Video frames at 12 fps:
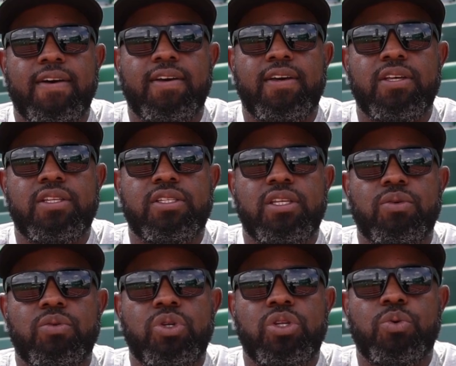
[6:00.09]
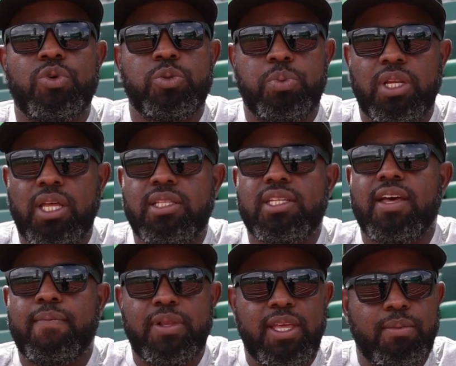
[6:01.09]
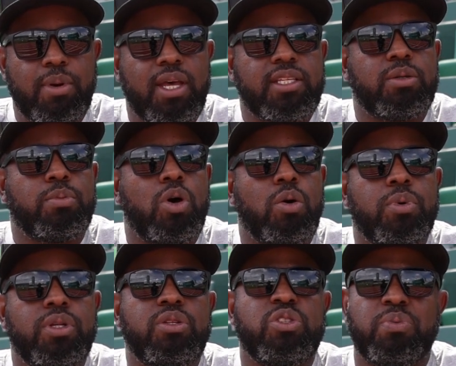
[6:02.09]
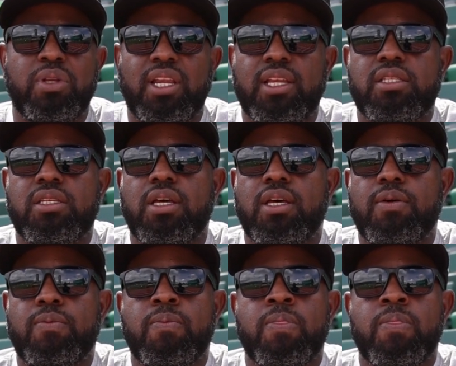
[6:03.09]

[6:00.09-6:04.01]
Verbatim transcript: because uh, uh, you know we spend a lot of time playing basketball, but we spend a lot of time,